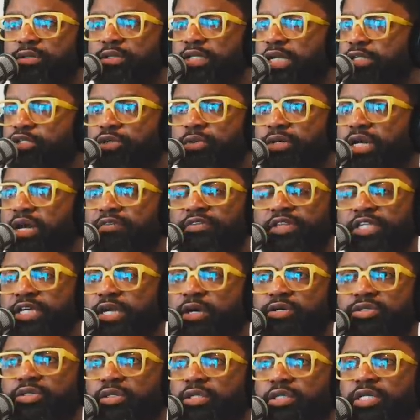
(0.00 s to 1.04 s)
They're doing everything
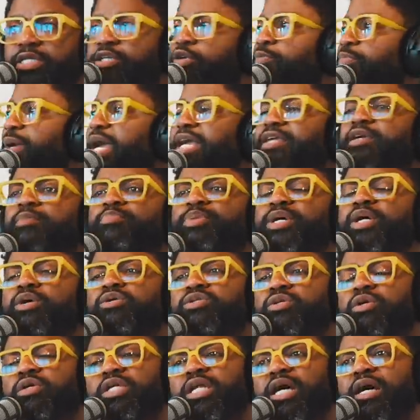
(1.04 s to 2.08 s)
else. You pay your bills
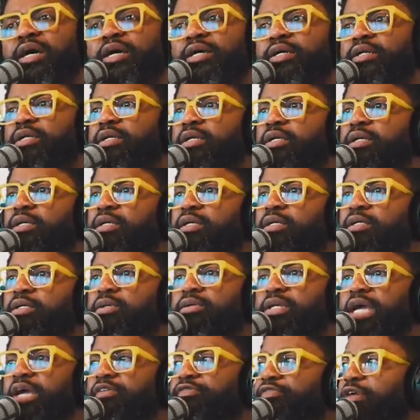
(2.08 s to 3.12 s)
online. Mm-hmm. You
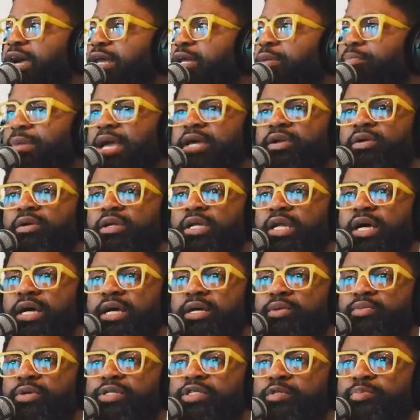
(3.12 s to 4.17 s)
can't find a mate
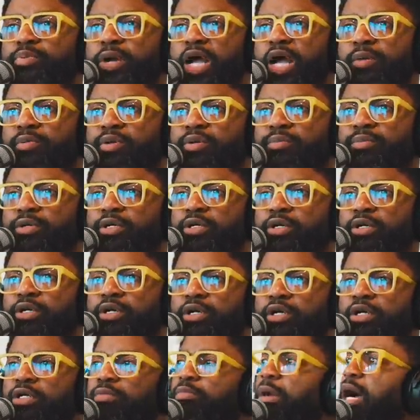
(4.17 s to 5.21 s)
online? What's the problem?
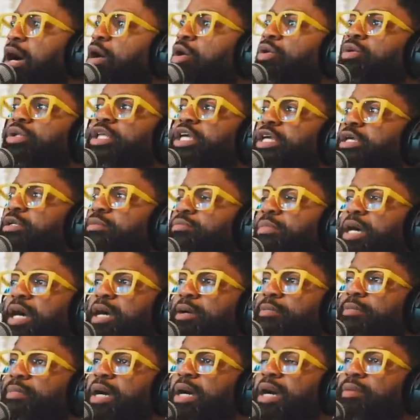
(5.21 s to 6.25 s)
My only my,
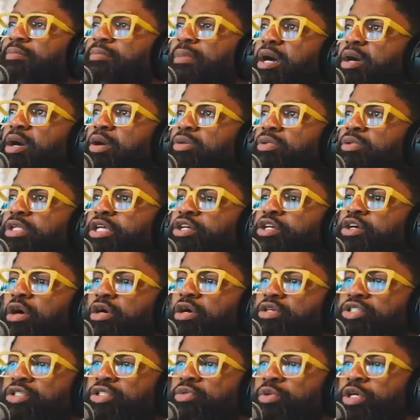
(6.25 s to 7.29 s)
my, my only
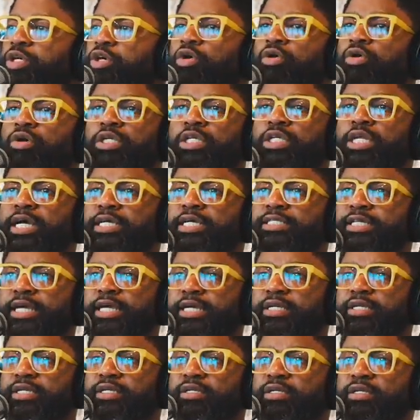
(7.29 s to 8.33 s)
caution with online
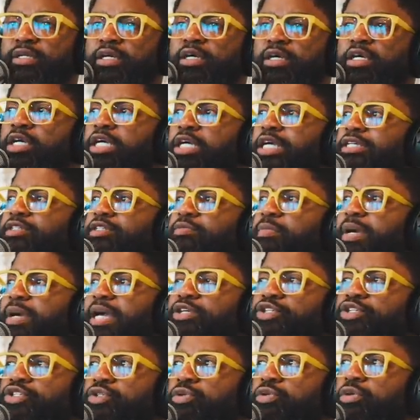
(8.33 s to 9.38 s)
dating is make
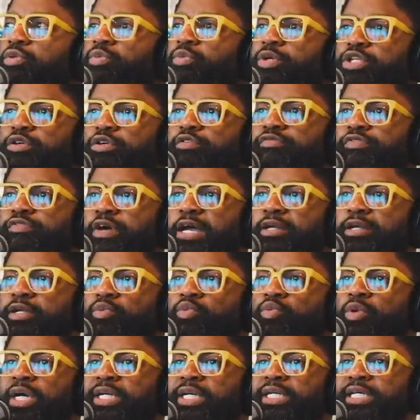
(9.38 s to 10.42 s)
sure when you find the
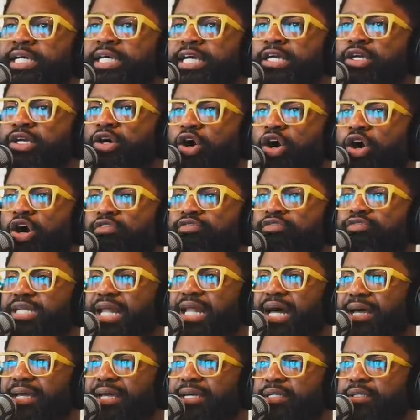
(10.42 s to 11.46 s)
one, get
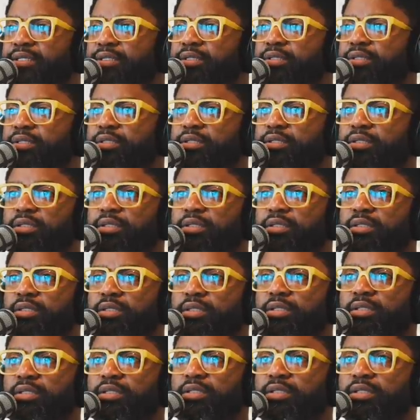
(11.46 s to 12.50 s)
offline.
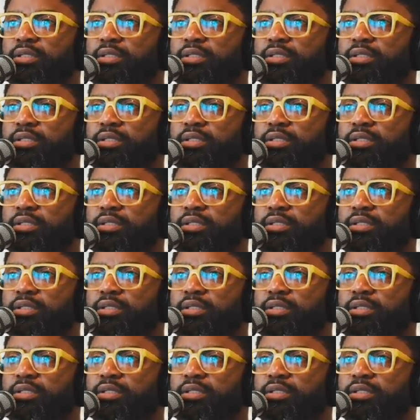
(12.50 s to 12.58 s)
Mm.